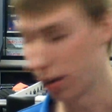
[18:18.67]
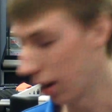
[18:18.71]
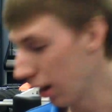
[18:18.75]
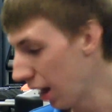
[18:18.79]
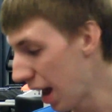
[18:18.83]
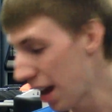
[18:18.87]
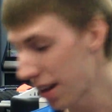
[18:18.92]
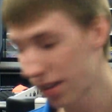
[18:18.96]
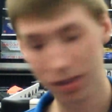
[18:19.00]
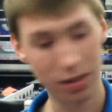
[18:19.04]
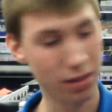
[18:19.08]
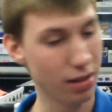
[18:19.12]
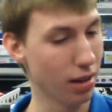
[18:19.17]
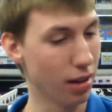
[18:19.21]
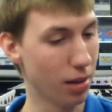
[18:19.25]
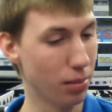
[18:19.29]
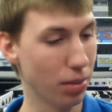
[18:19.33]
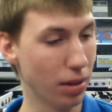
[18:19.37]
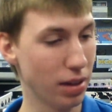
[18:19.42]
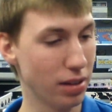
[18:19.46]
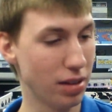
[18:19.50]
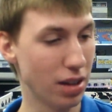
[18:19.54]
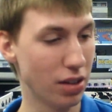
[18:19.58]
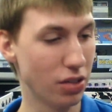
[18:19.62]
in the last
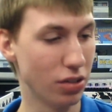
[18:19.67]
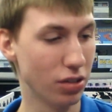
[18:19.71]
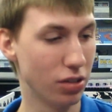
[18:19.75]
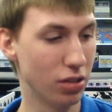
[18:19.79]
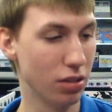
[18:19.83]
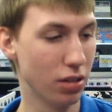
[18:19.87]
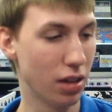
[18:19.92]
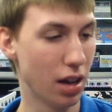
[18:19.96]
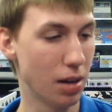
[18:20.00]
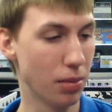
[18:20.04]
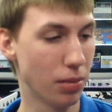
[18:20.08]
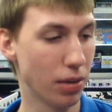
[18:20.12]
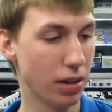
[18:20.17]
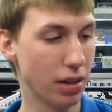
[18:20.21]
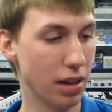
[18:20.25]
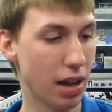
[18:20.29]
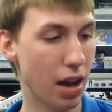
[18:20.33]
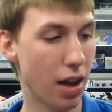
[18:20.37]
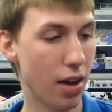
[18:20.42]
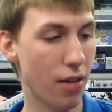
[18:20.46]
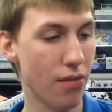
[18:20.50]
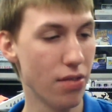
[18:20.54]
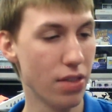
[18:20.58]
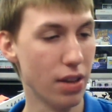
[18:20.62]
PlayStation 2 game right
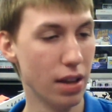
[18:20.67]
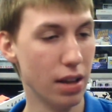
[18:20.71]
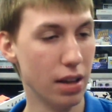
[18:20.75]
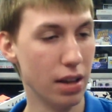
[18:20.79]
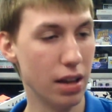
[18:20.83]
now,